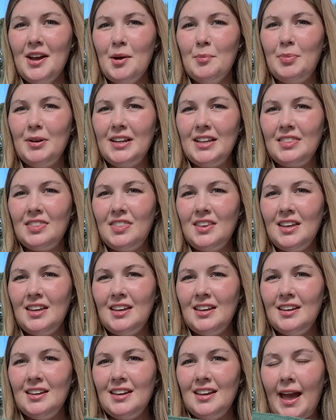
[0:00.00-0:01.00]
but
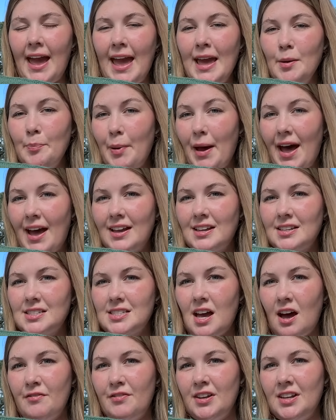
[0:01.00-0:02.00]
the apex
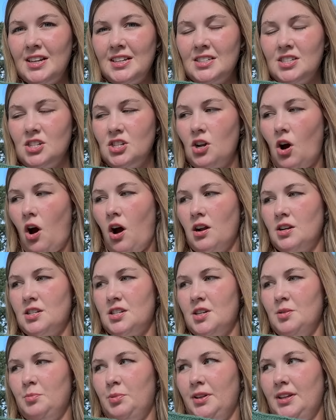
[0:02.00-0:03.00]
of it is not
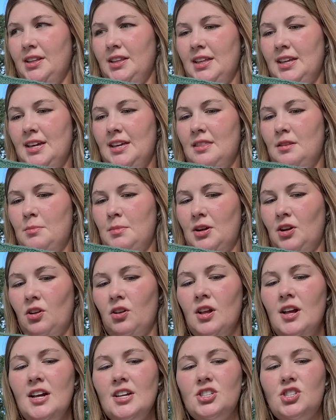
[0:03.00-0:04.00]
completely in the middle.
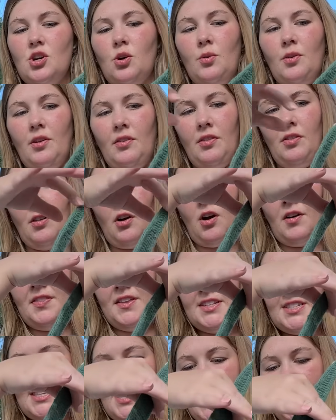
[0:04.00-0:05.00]
So on
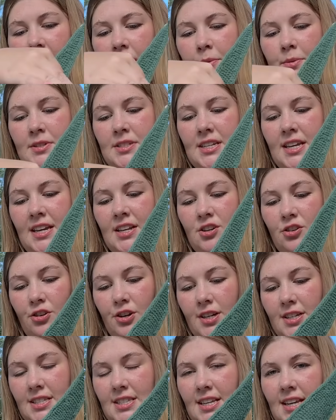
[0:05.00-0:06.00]
this side I was
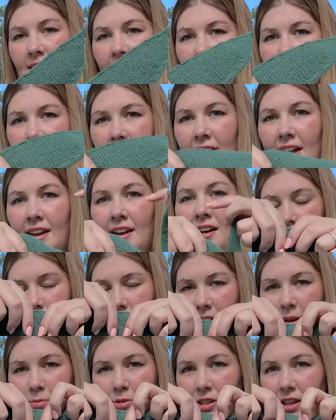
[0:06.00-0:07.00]
increasing and then
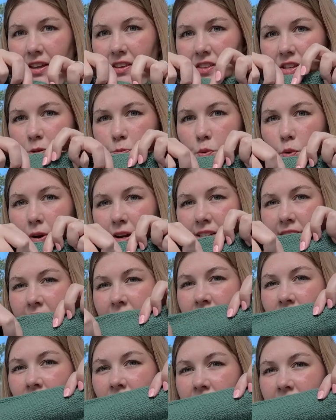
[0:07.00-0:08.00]
came to like this point, and
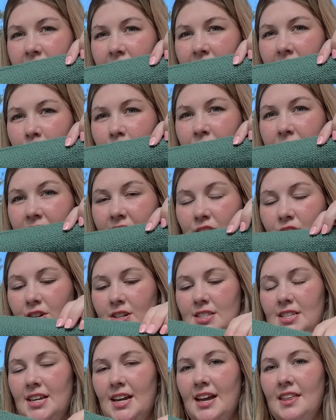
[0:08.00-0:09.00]
then on this side I was
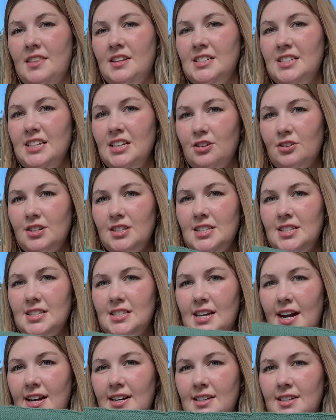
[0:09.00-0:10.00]
decreasing, and the decreasing
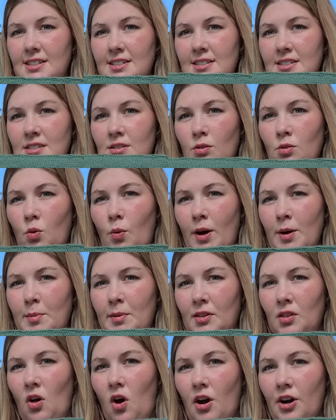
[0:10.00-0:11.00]
side is quite a
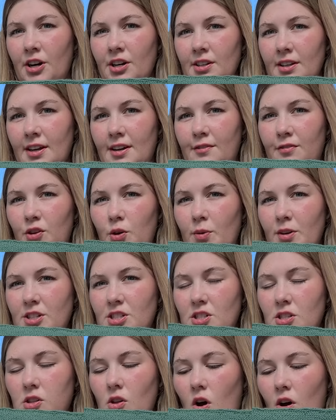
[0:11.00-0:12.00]
bit longer, like a few
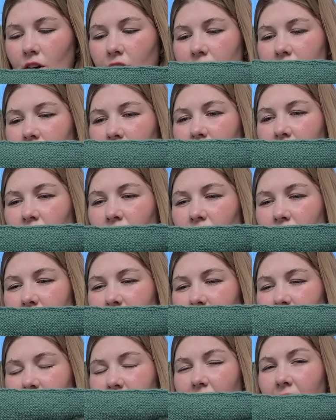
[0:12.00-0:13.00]
inches longer than the
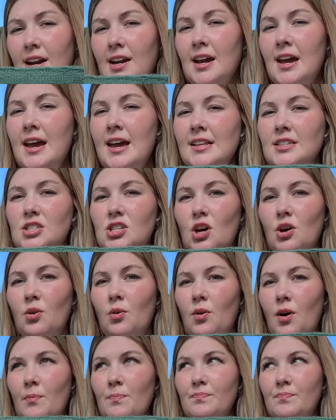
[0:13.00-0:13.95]
increasing side. So